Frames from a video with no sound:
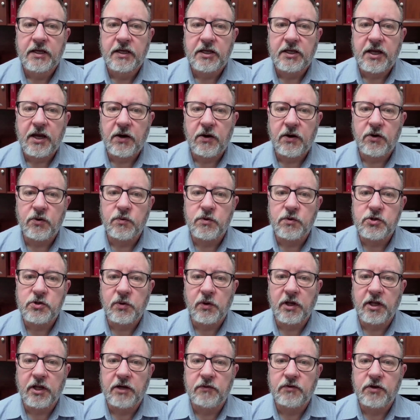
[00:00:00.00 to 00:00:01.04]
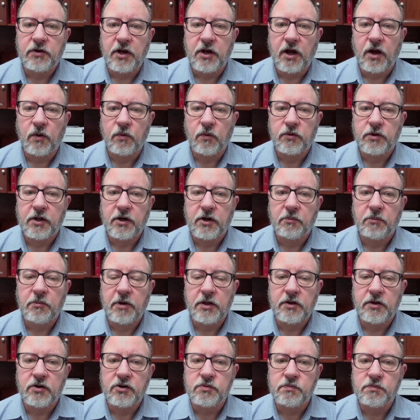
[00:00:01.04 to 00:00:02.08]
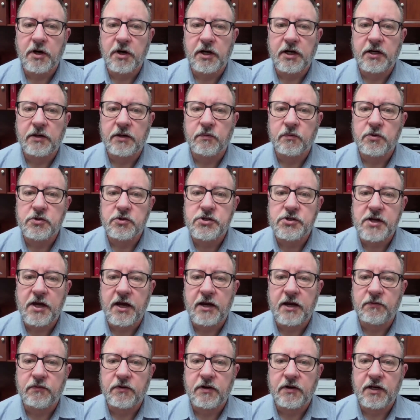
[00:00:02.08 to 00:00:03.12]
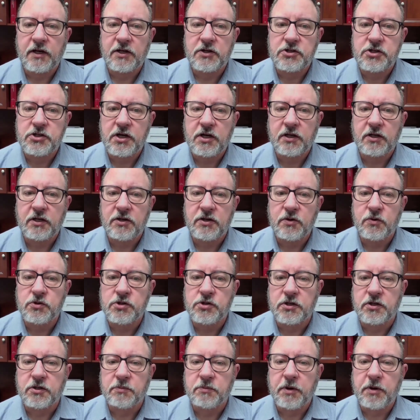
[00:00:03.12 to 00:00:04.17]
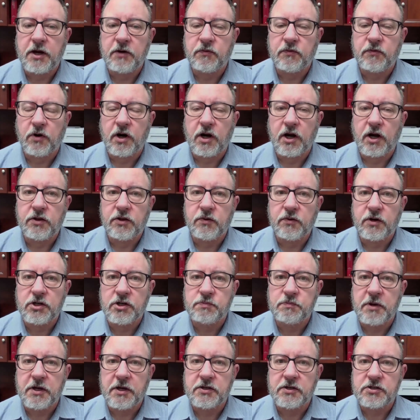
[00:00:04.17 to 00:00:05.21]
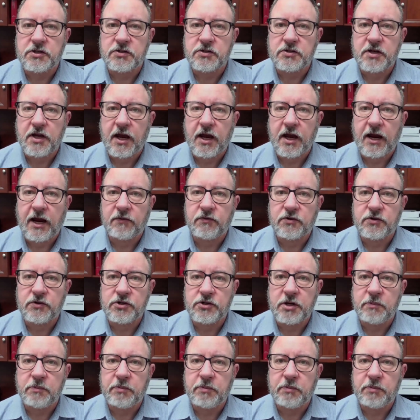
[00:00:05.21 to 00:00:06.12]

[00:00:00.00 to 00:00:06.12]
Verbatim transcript: Karen was relieved to know that her mother's money was safe and that she could use it to pay for other expenses after she